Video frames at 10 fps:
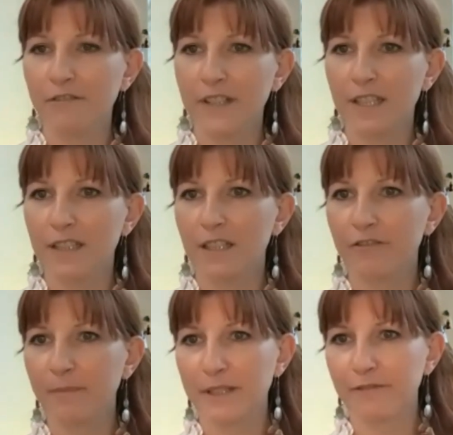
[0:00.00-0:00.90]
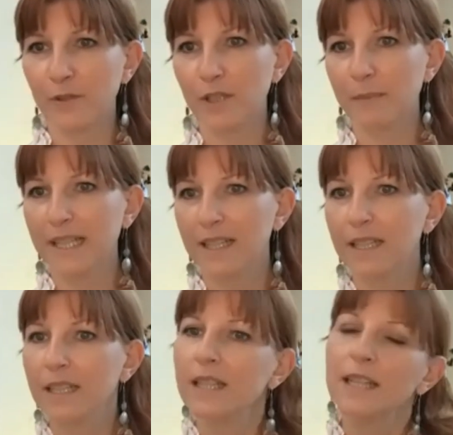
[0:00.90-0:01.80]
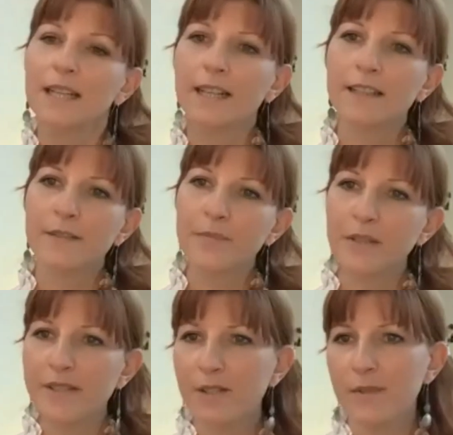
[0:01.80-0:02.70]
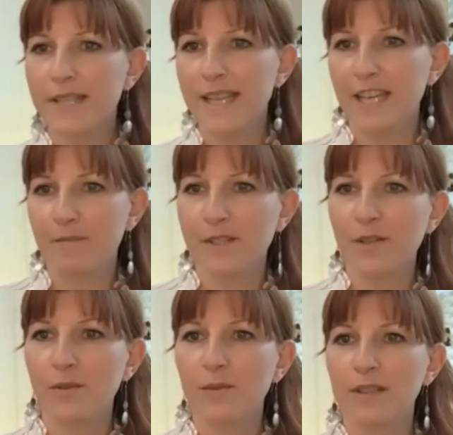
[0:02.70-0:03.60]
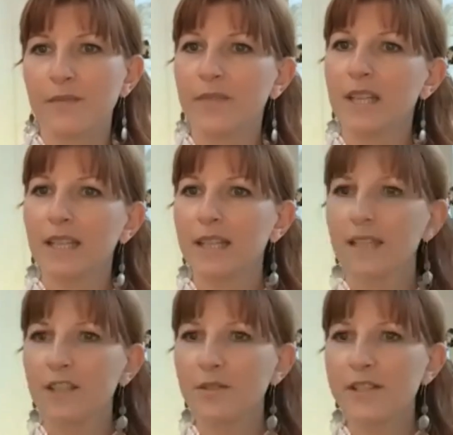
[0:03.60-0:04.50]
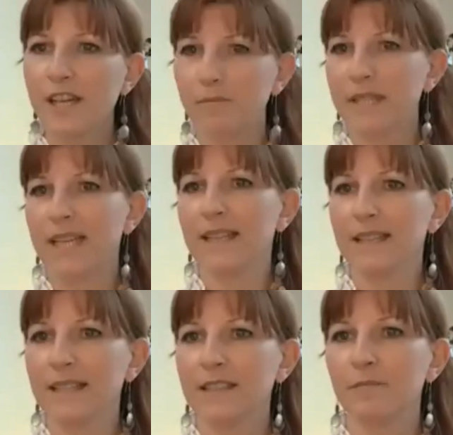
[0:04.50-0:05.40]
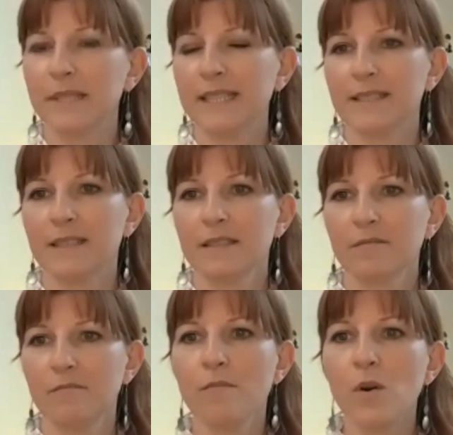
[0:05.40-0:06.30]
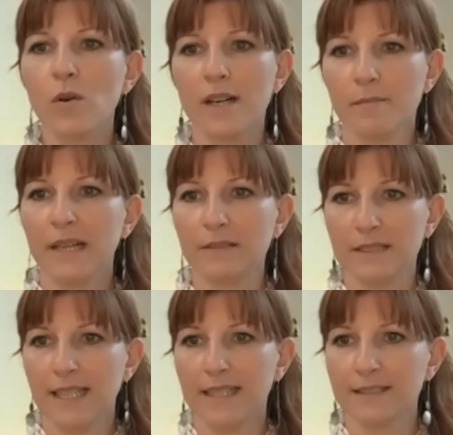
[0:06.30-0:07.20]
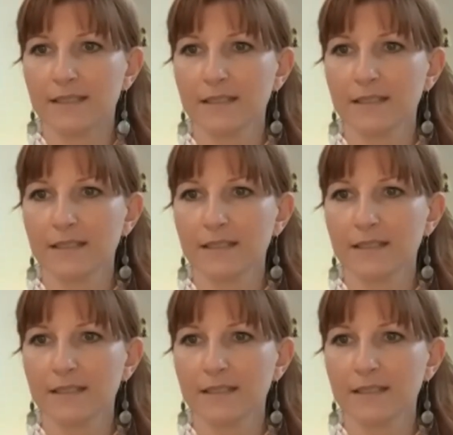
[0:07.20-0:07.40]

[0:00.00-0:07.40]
Fear of performing. There is no name. So can you tell me a little bit more about that?